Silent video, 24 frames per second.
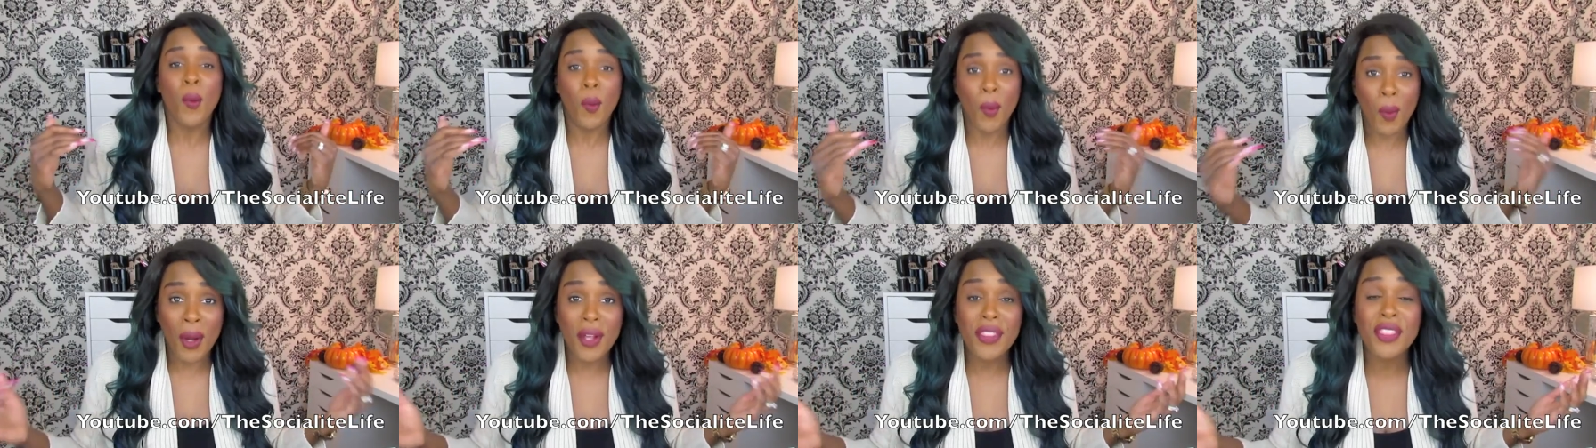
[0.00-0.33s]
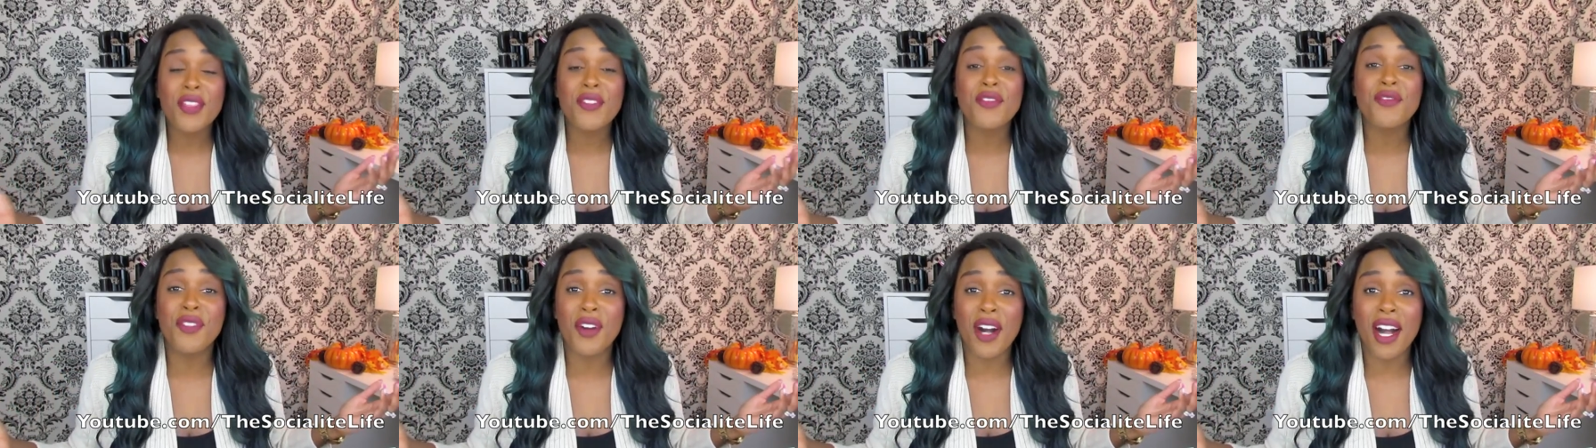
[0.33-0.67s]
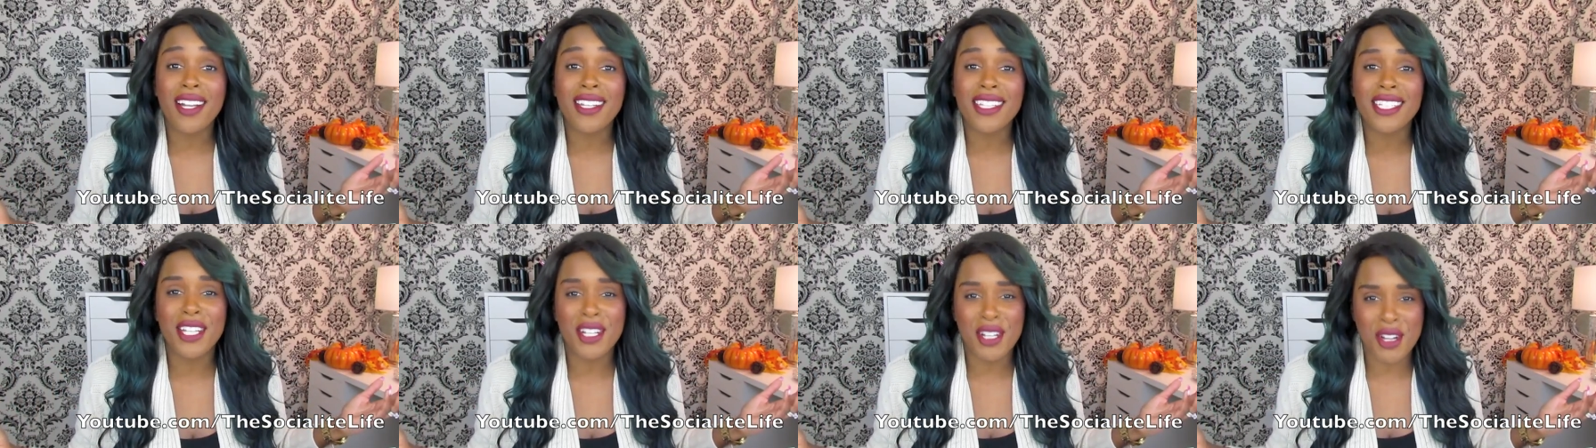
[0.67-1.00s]
what the
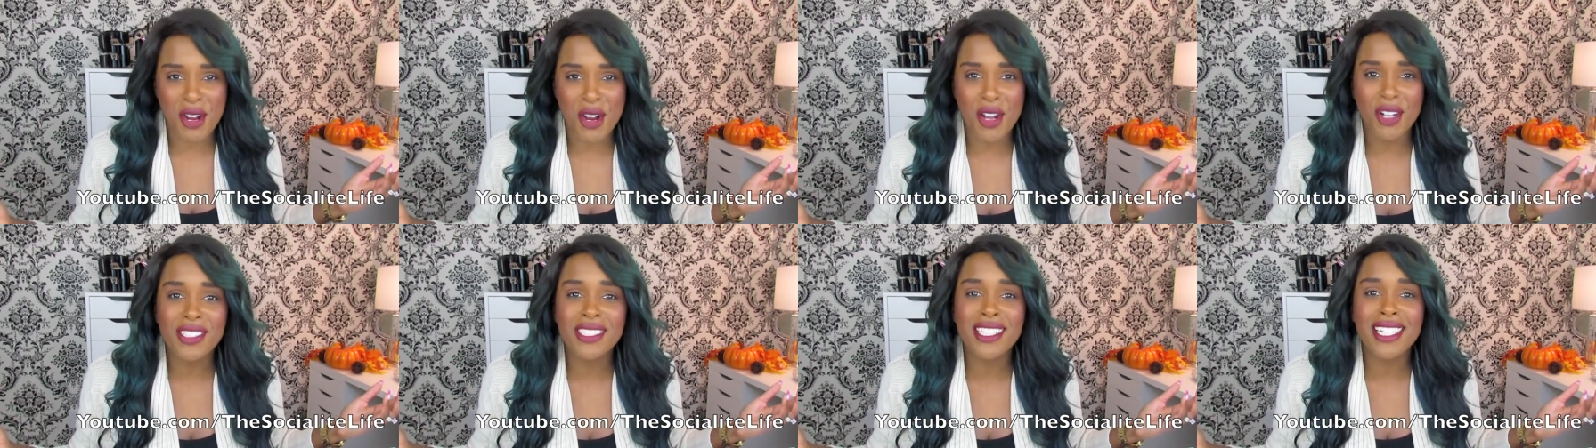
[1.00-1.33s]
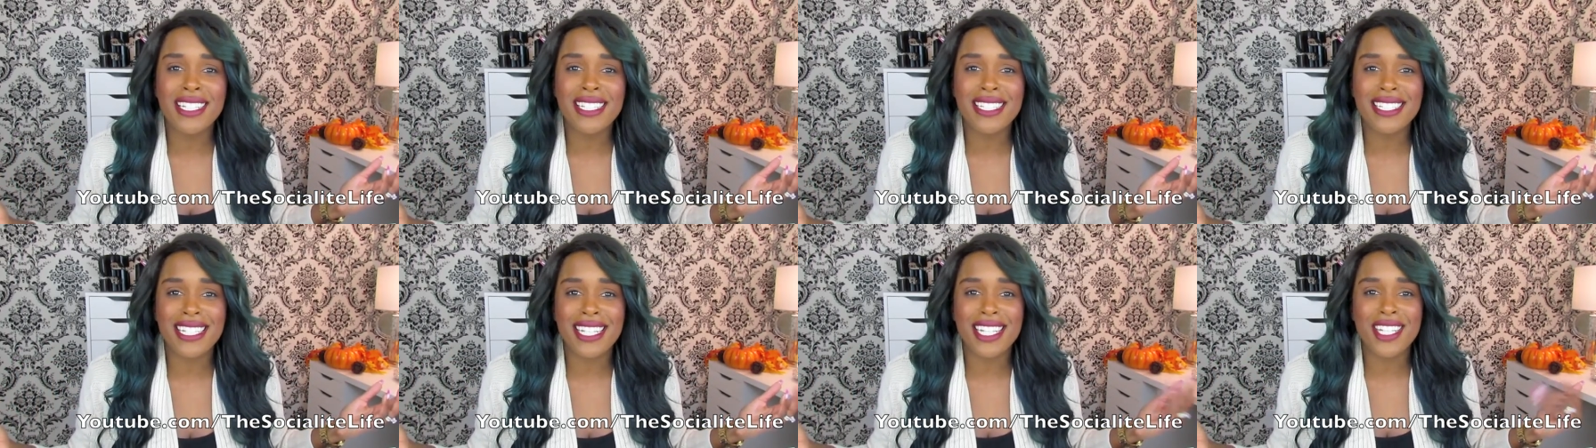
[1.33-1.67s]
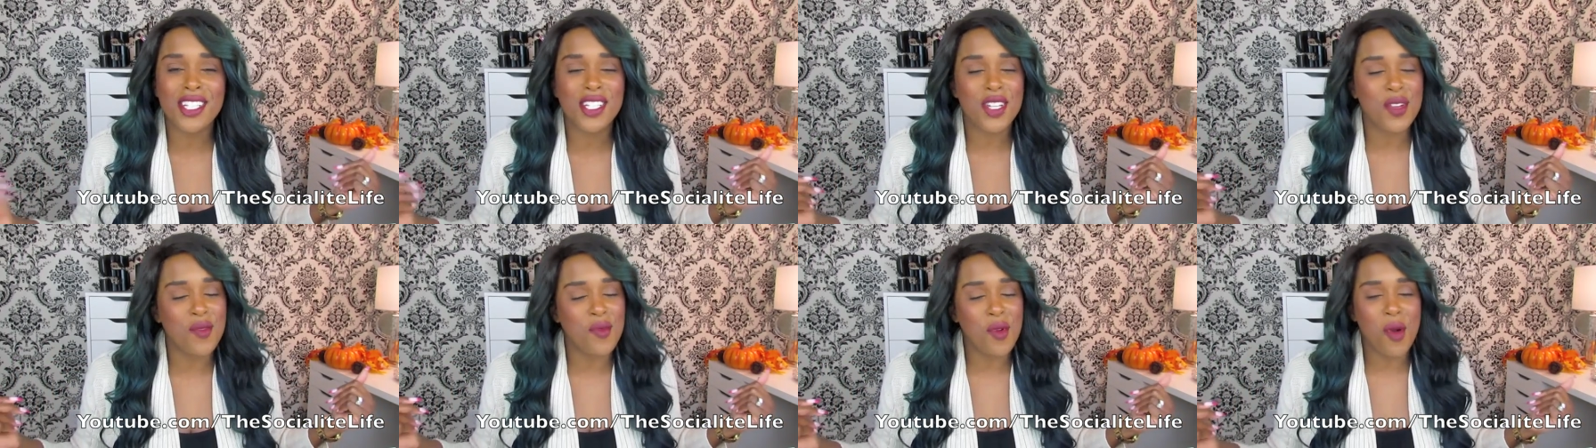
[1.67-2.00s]
fuck your girl done
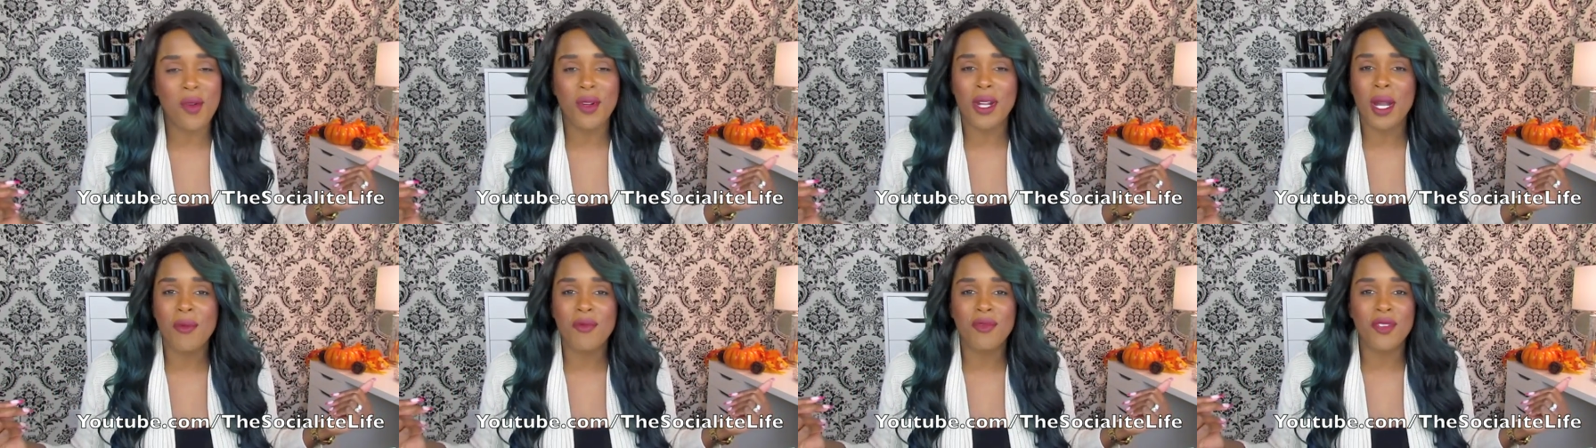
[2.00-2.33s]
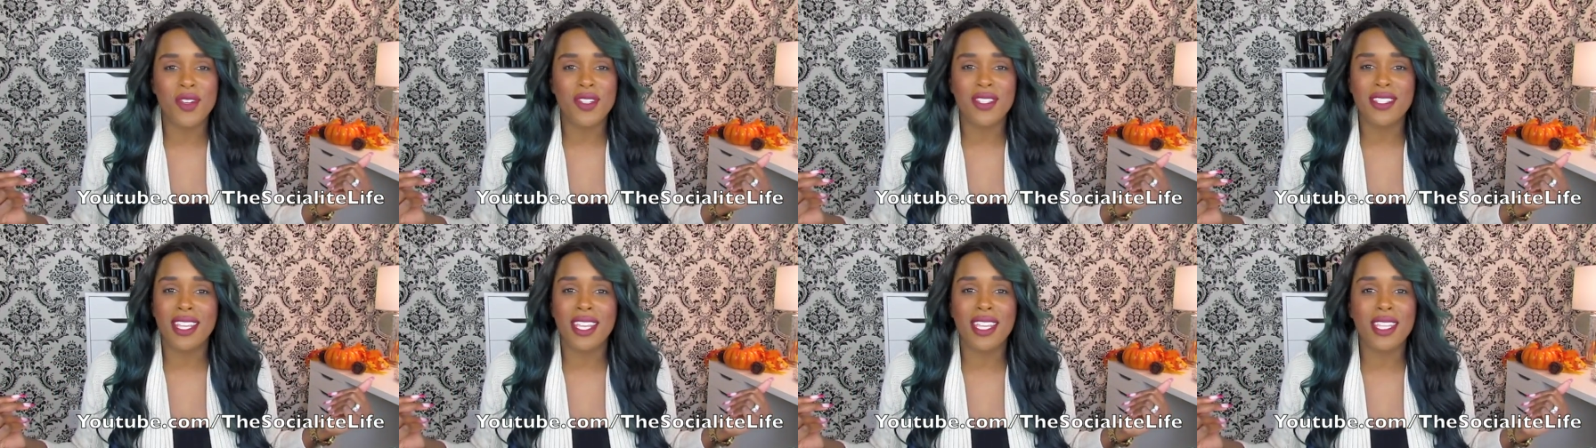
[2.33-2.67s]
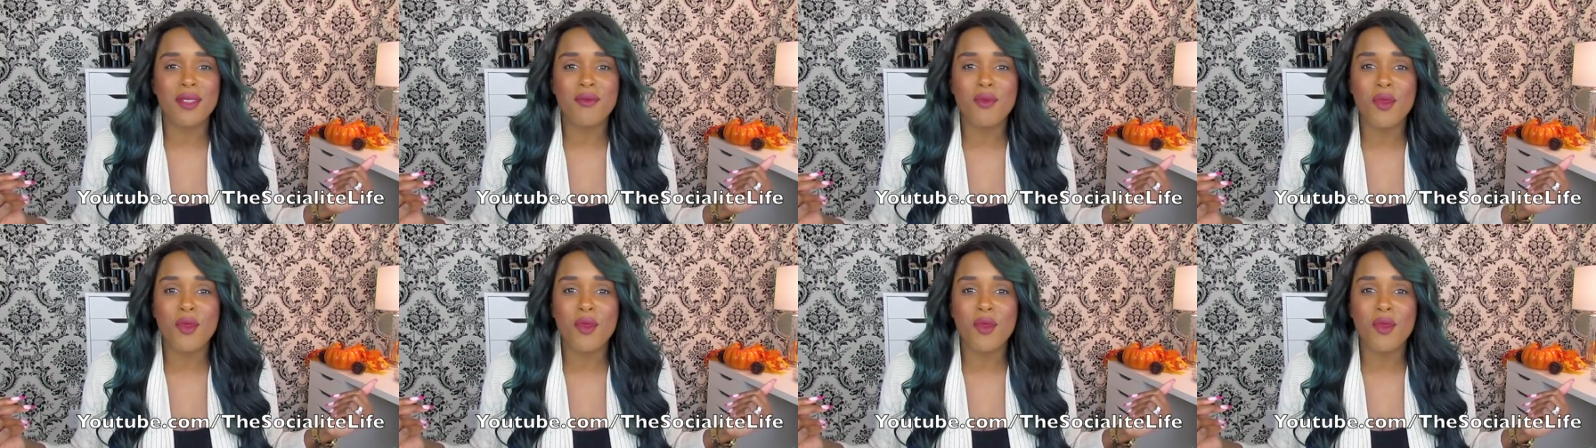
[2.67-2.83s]
did. She woke up first thing in